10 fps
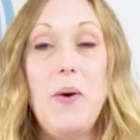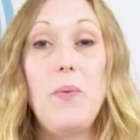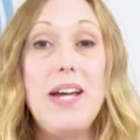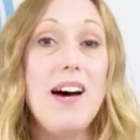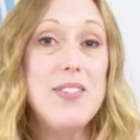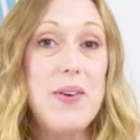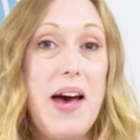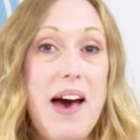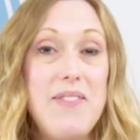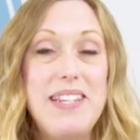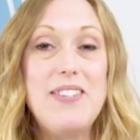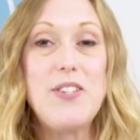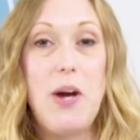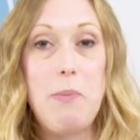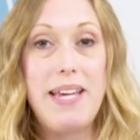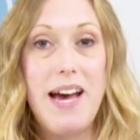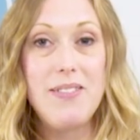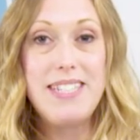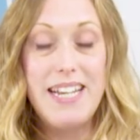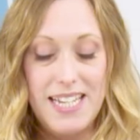We also have an Instagram
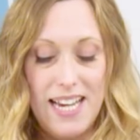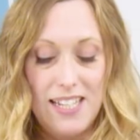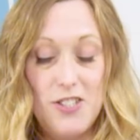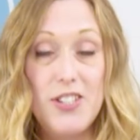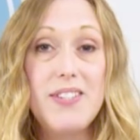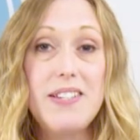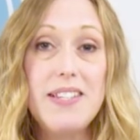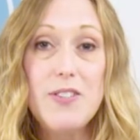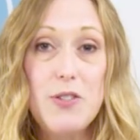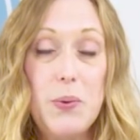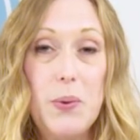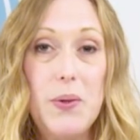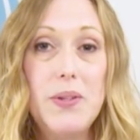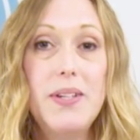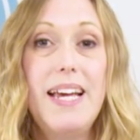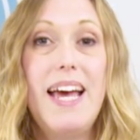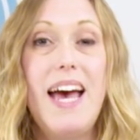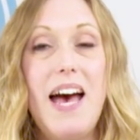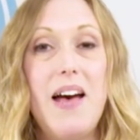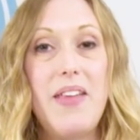account dedicated just to this tool,
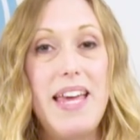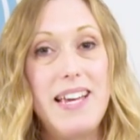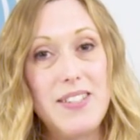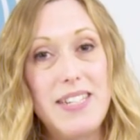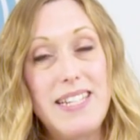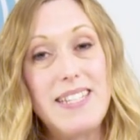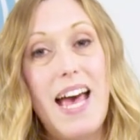and the handle is